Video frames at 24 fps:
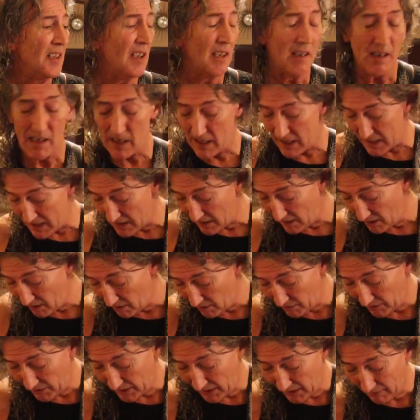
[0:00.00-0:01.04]
I
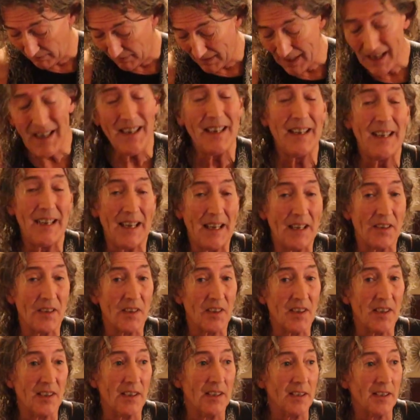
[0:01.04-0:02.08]
can't think of anything else
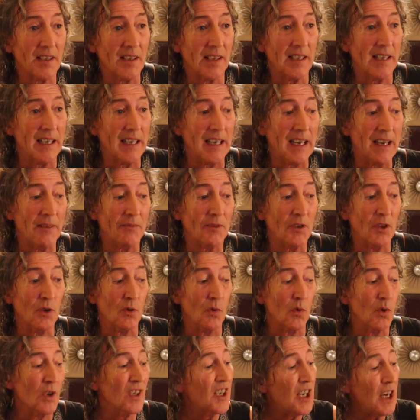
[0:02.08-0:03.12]
that I have
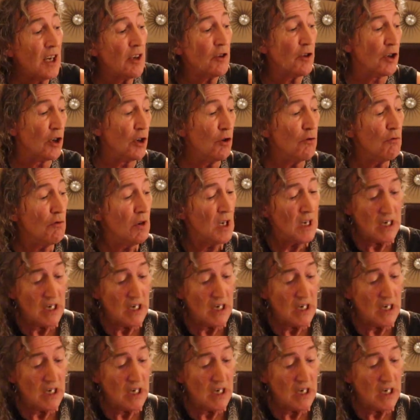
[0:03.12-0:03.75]
to tell you,